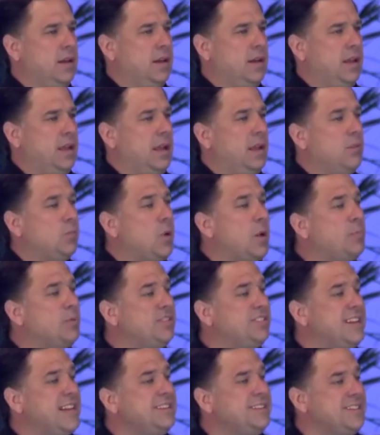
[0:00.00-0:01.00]
It
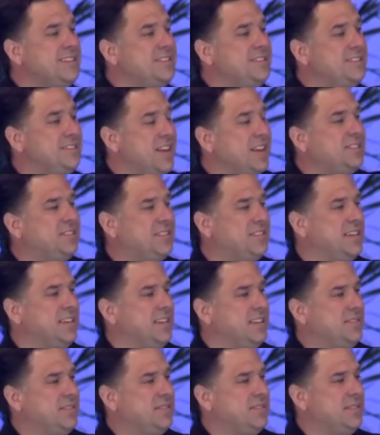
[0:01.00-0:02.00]
represented
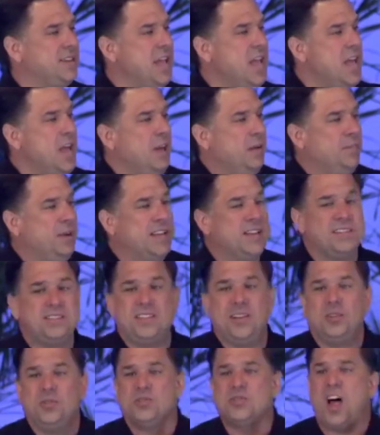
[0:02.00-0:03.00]
sustenance, because
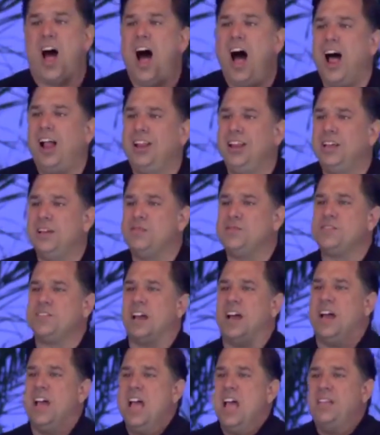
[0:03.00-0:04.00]
those olives,
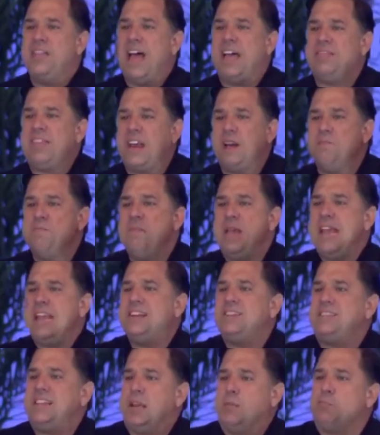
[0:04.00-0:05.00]
that
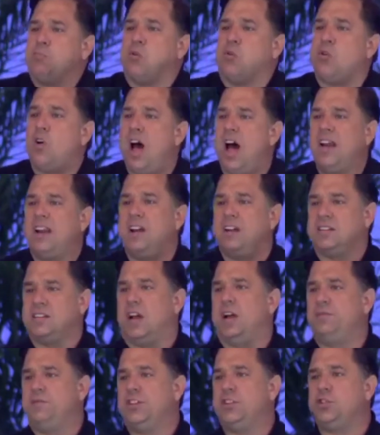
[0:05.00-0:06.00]
amazing product
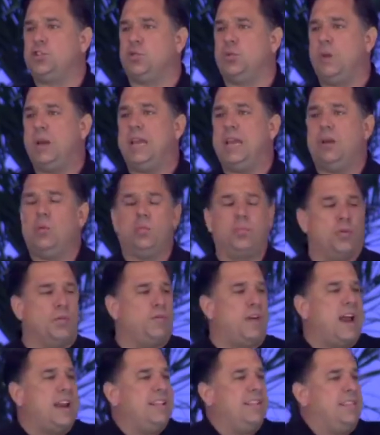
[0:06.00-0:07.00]
of the tree,
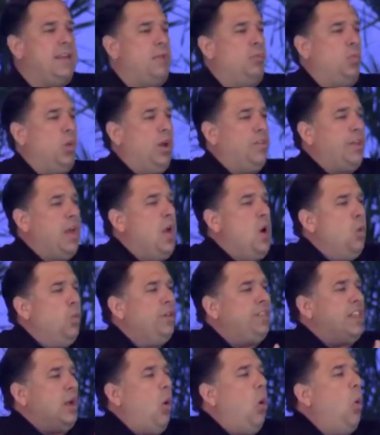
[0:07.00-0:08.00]
provided them with
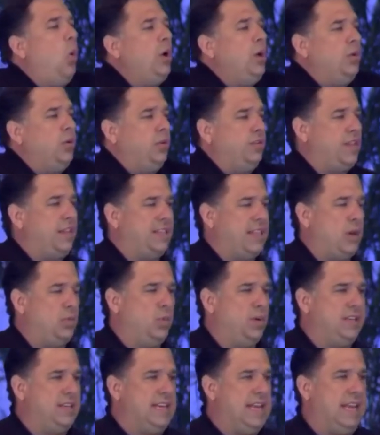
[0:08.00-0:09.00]
the oil that they
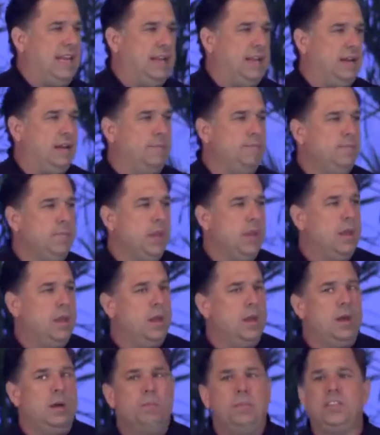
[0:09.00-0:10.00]
would need.
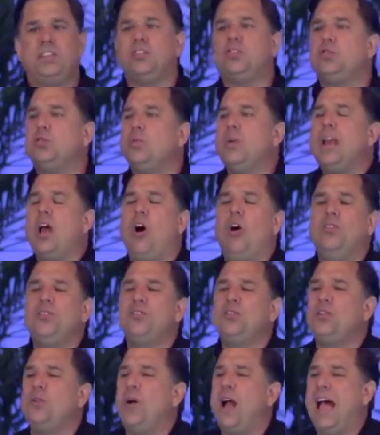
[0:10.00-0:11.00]
But the tree
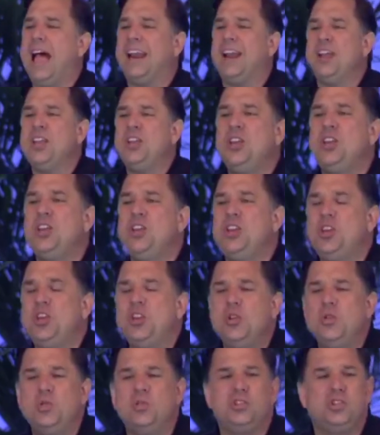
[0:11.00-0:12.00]
also had a
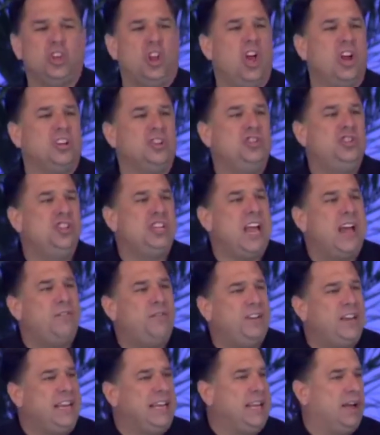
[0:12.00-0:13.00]
huge
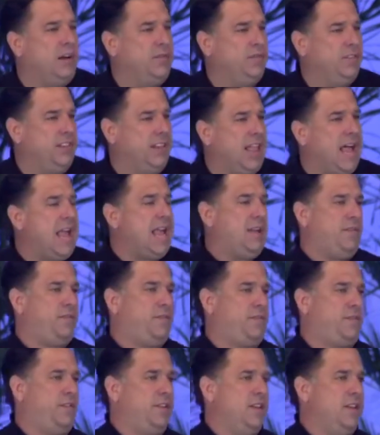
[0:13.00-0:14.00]
longevity of
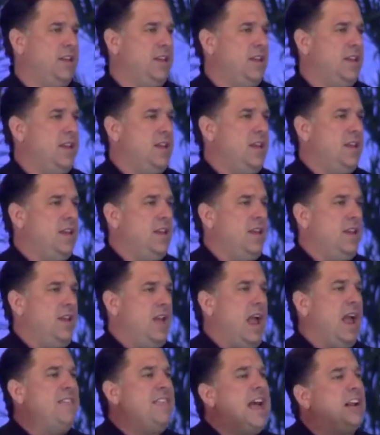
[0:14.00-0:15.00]
life.
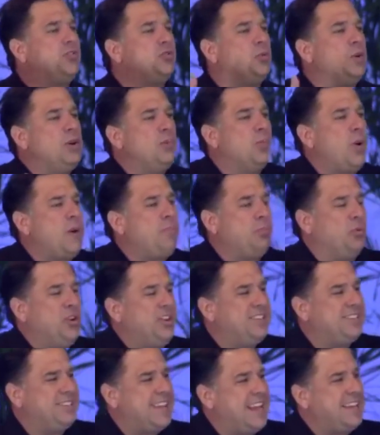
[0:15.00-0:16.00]
And that tree
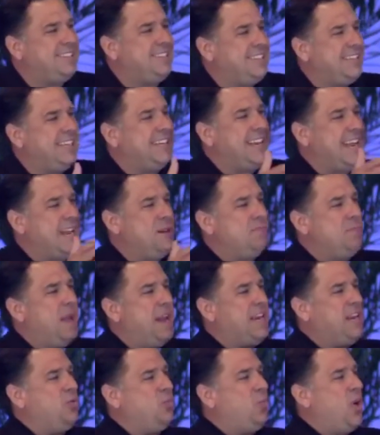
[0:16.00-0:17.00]
represented in
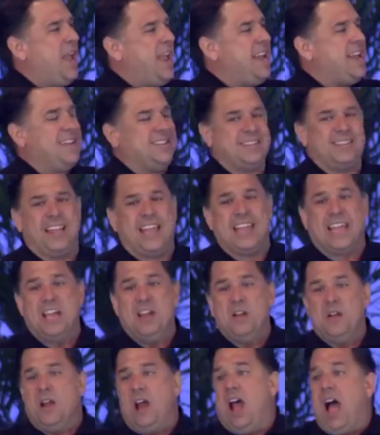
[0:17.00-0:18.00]
many ways like
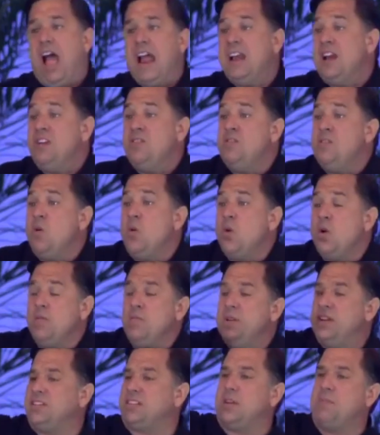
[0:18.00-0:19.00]
an
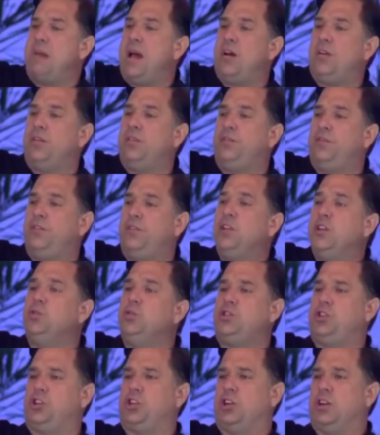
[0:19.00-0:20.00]
enormous amount of
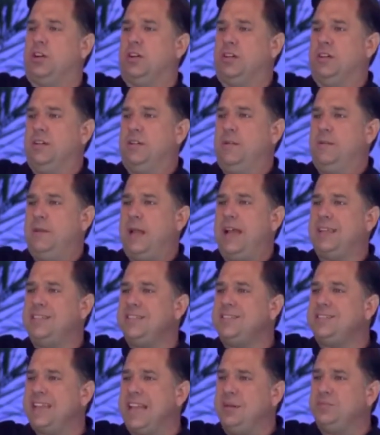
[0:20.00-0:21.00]
future at the
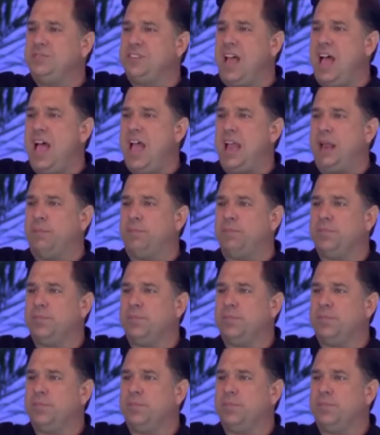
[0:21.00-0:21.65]
same time.